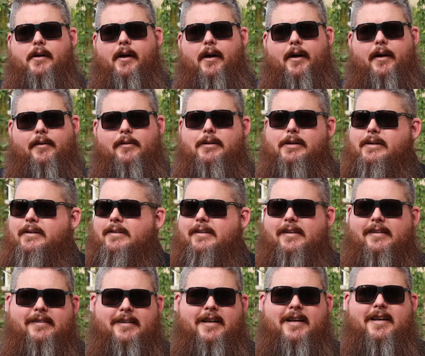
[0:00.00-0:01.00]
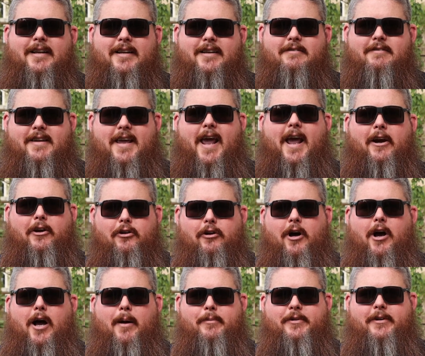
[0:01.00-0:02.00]
You can grow
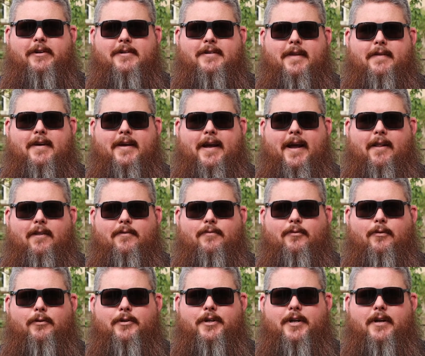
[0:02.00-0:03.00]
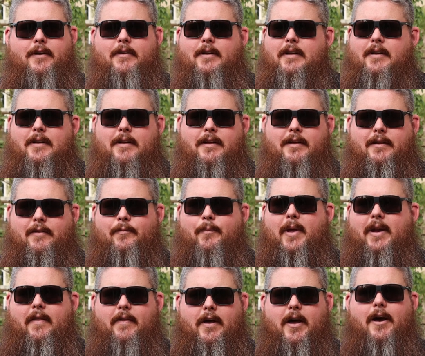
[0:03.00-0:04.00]
hops here in Southern California. It's
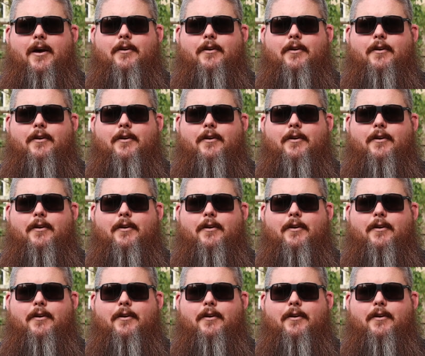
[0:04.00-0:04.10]
been in the